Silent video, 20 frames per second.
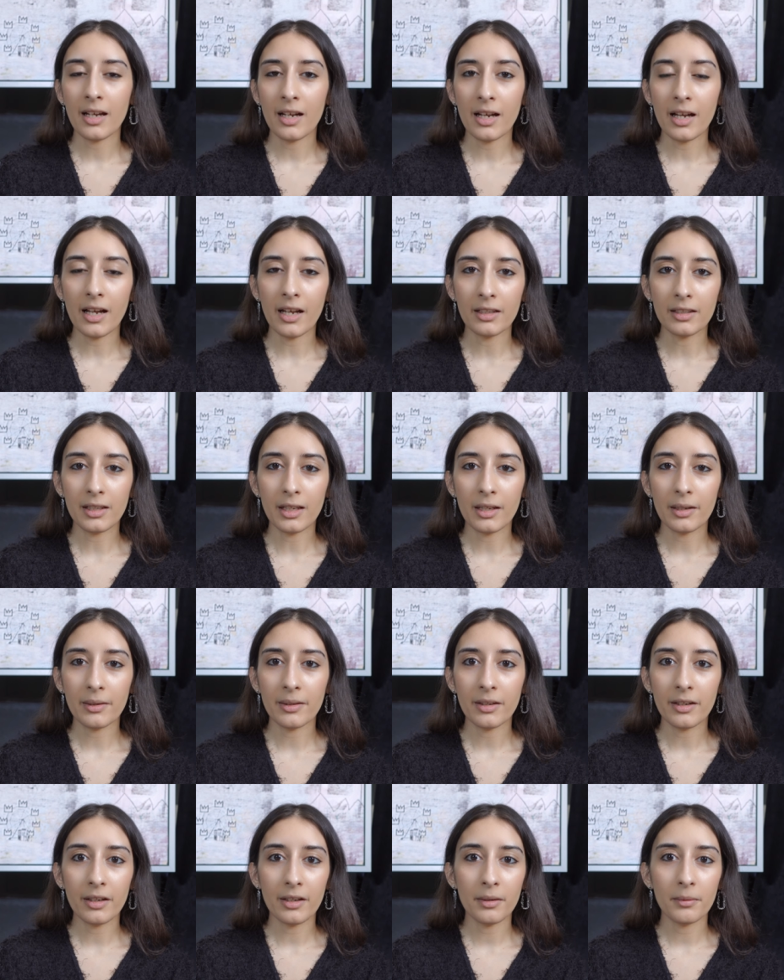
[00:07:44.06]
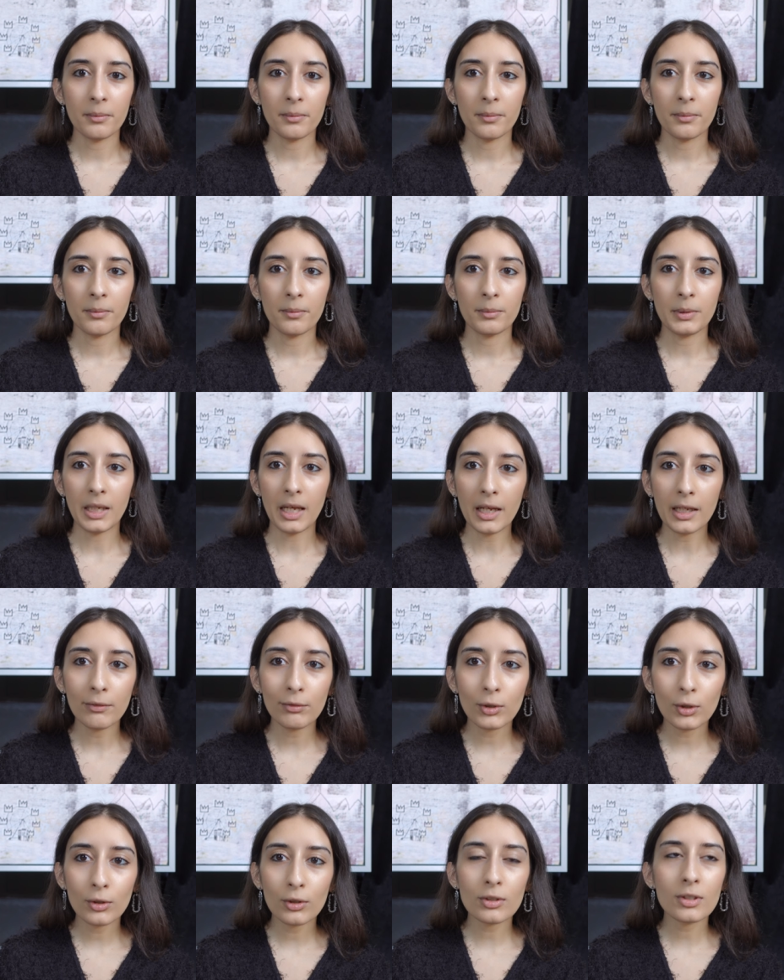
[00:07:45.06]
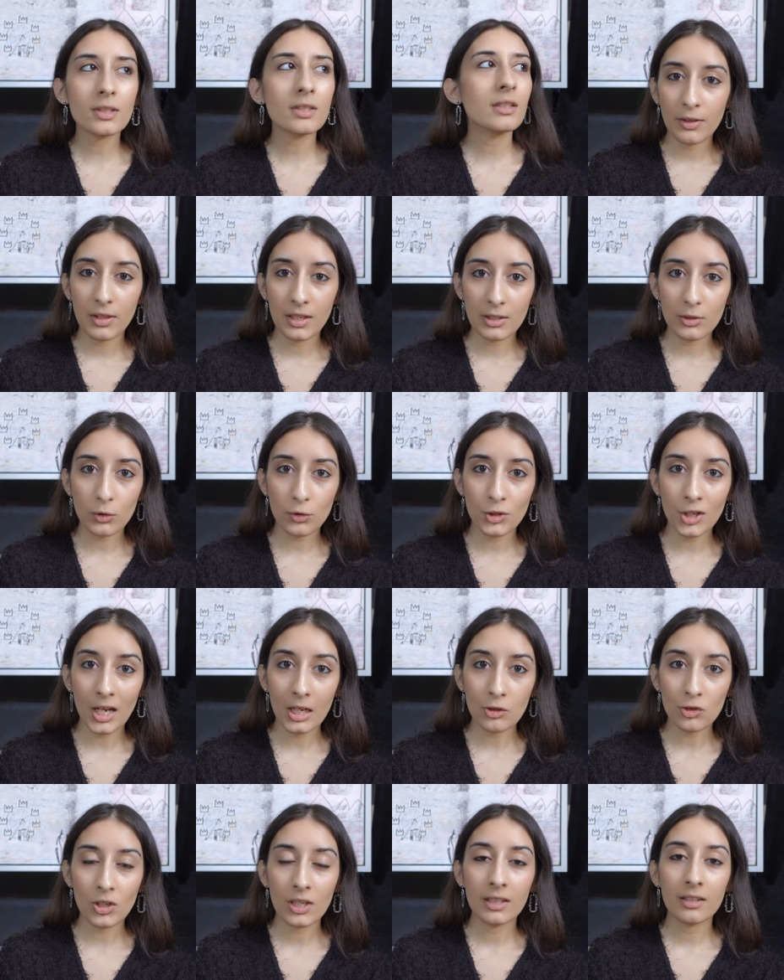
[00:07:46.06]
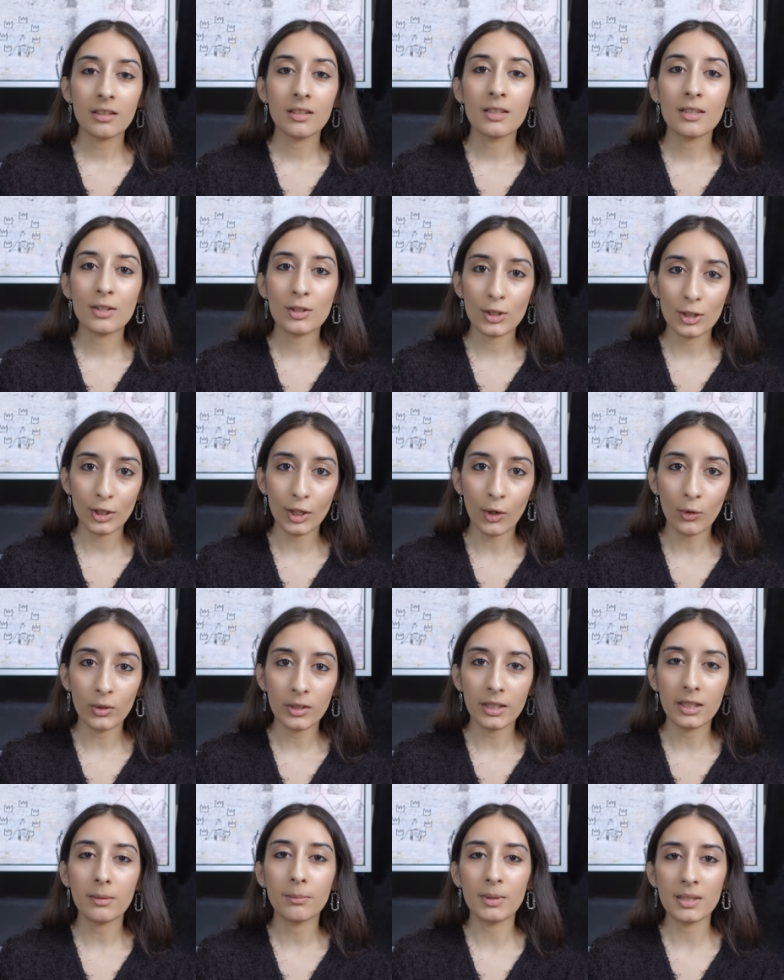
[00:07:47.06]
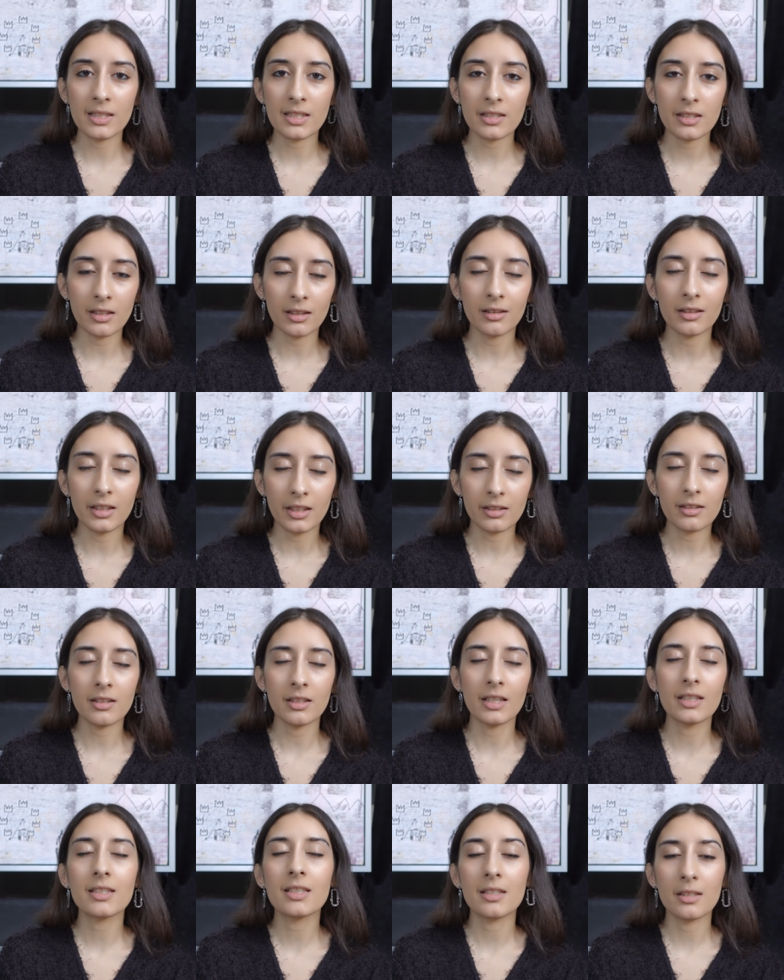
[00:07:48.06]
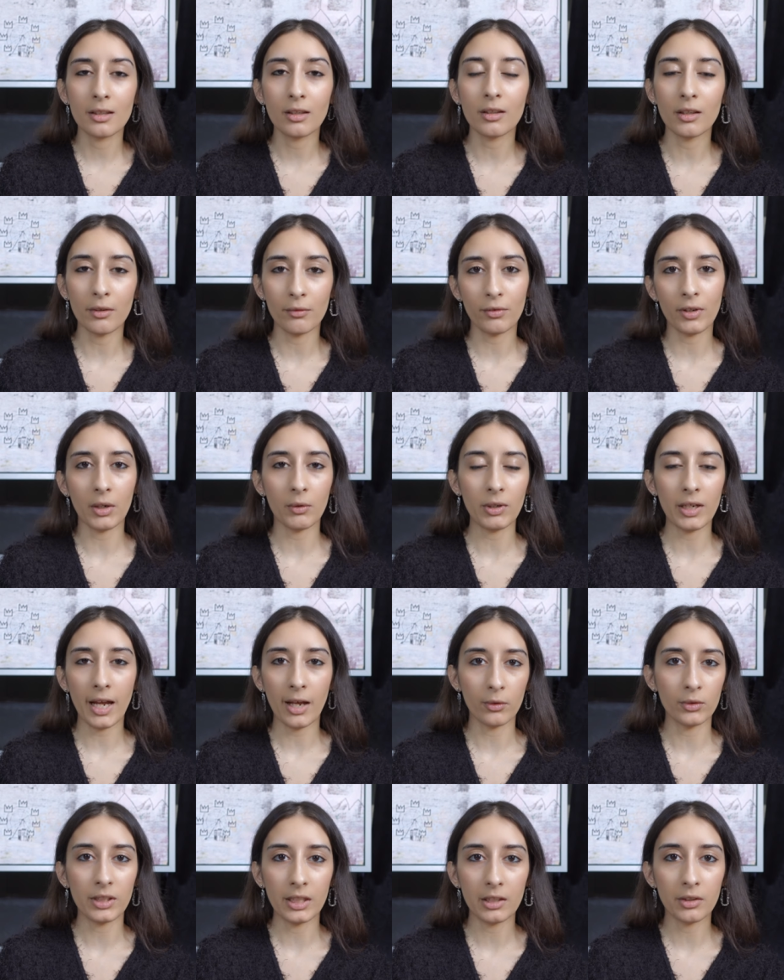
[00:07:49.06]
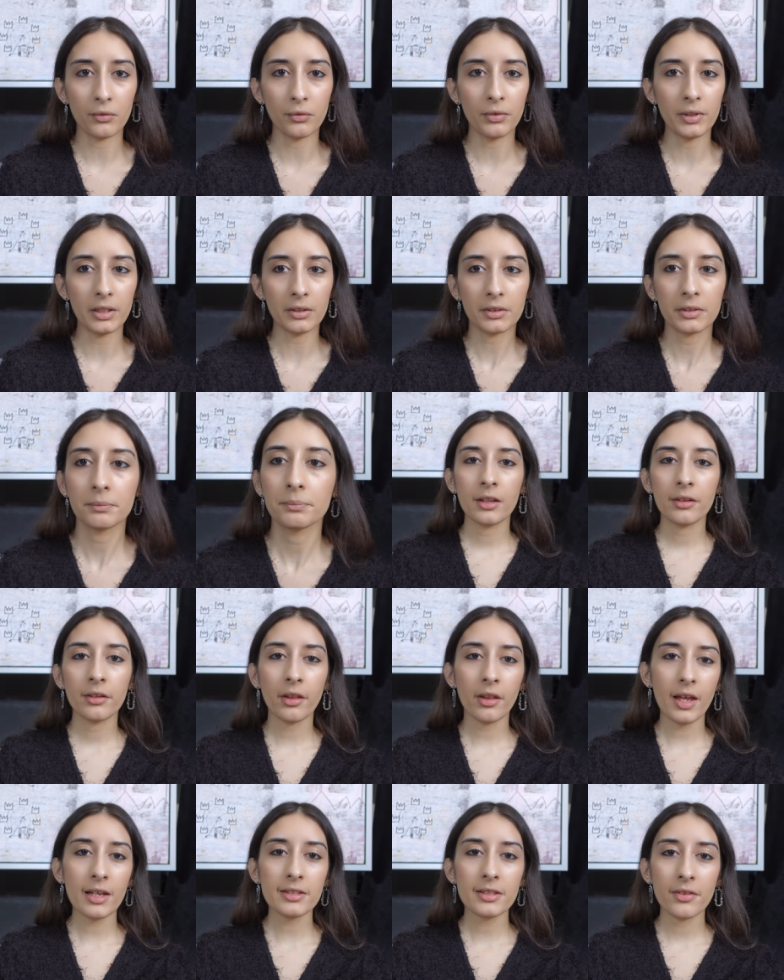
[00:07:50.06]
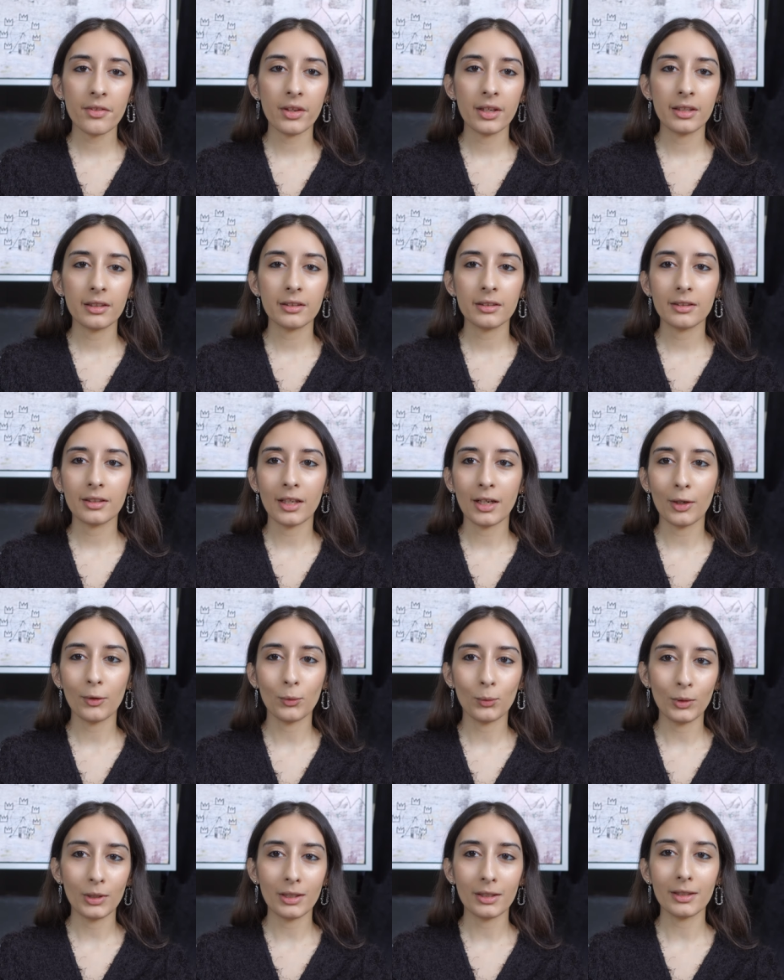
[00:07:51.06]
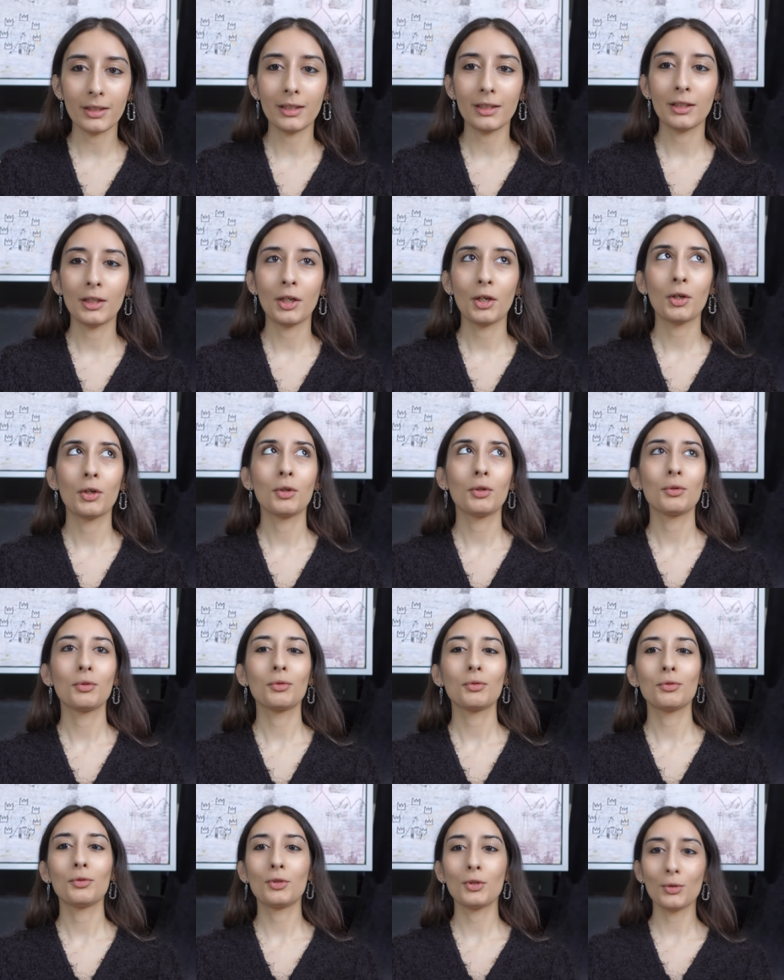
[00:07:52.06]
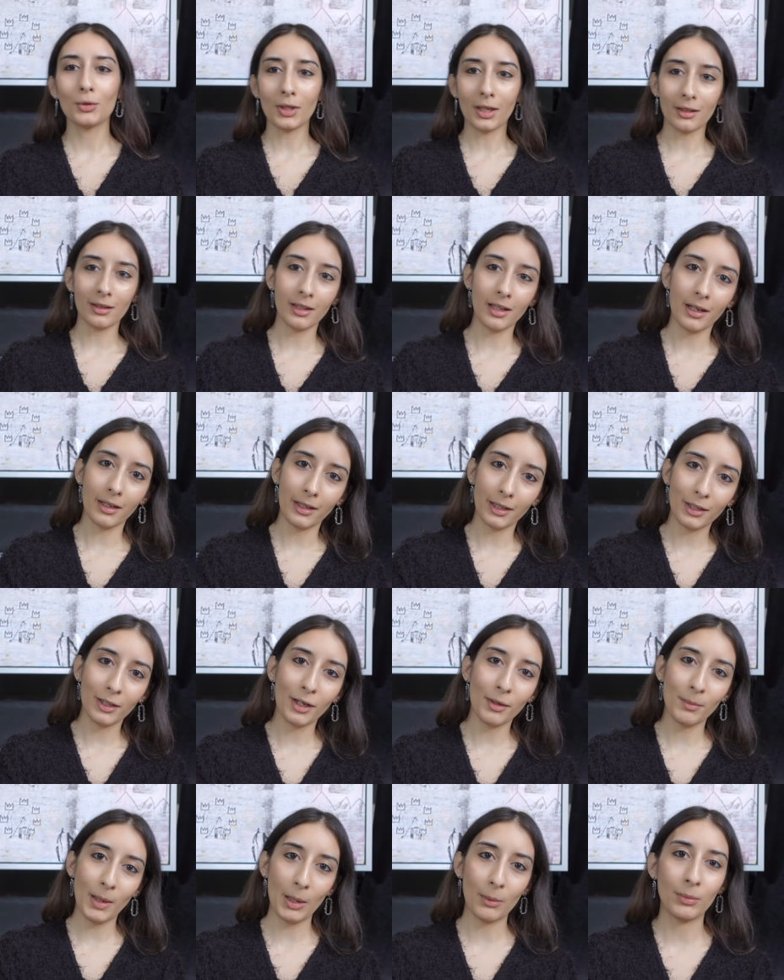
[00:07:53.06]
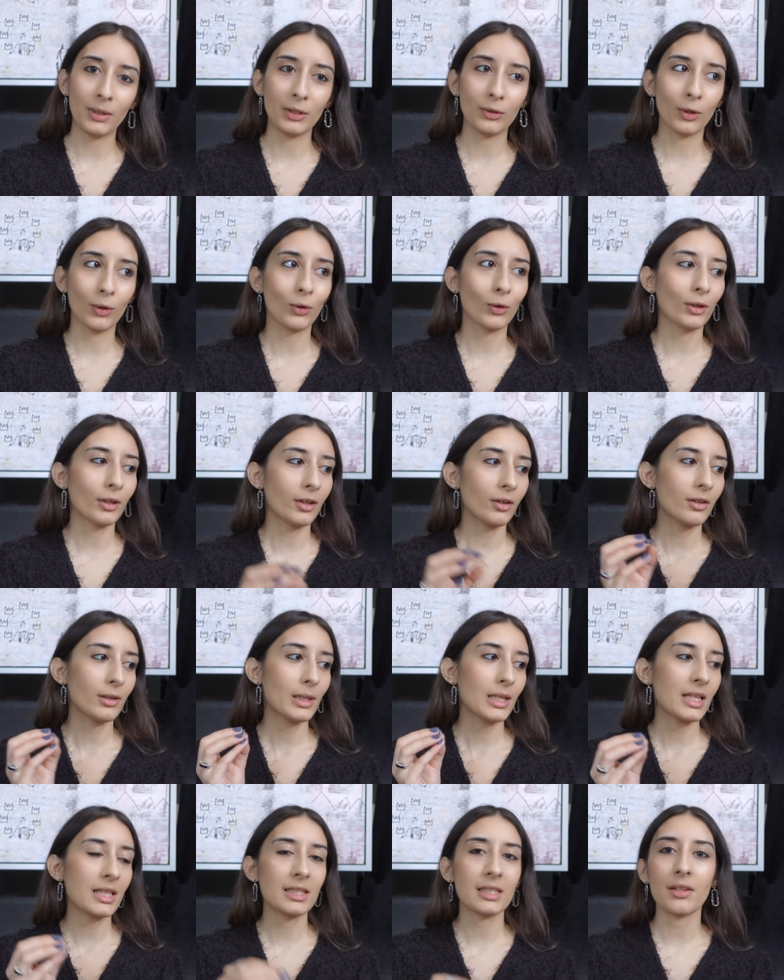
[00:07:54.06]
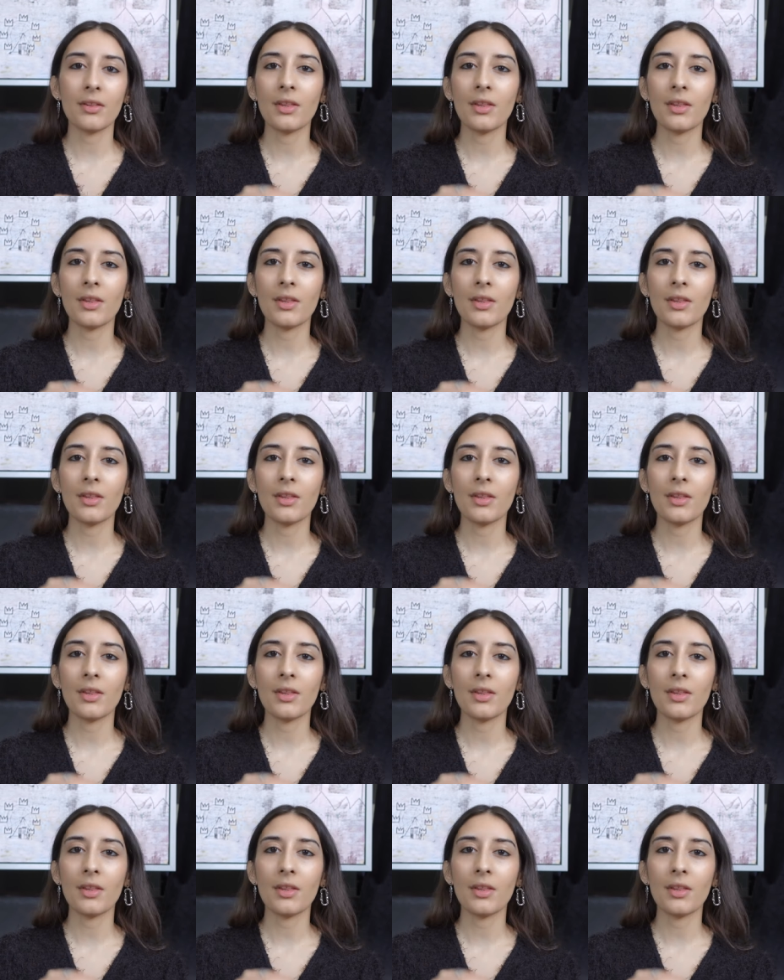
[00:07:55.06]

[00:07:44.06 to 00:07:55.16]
and um, behaviors. Things are changing slowly, but still, it, it's still a very outdated field. And the last thing that I really do not like about being a lawyer is